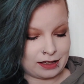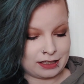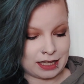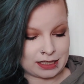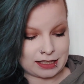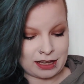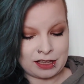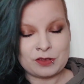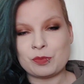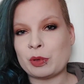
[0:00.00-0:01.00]
yes,
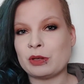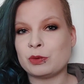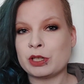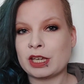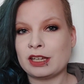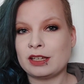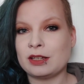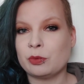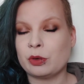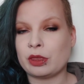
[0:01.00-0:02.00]
I've been
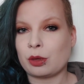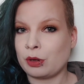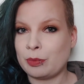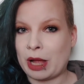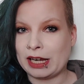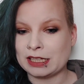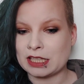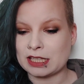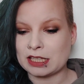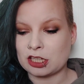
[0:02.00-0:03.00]
working with 3
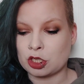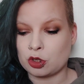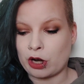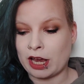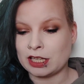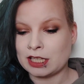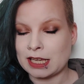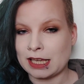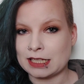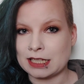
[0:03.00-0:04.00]
palettes, trying to
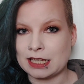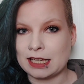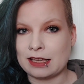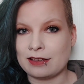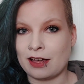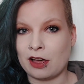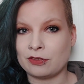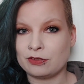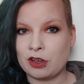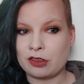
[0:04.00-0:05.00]
hit half
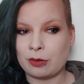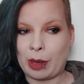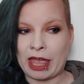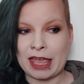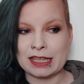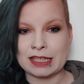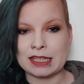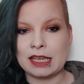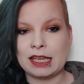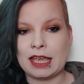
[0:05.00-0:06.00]
the pans,
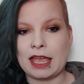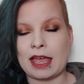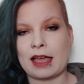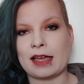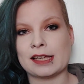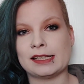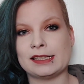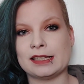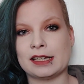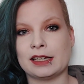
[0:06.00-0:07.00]

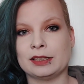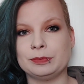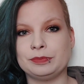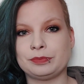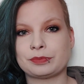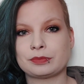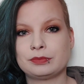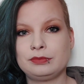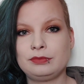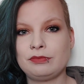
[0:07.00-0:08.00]
and
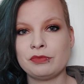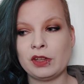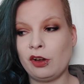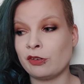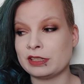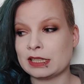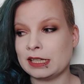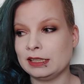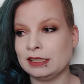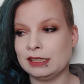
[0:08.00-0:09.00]

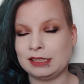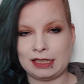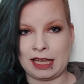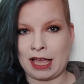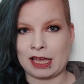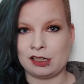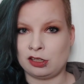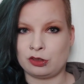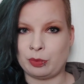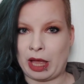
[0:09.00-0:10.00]
obviously they had a
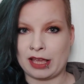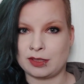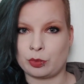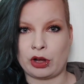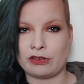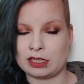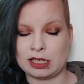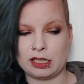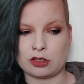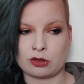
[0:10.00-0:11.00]
lot of pans
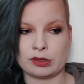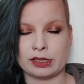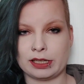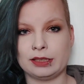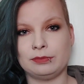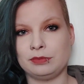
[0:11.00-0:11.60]
previously, so I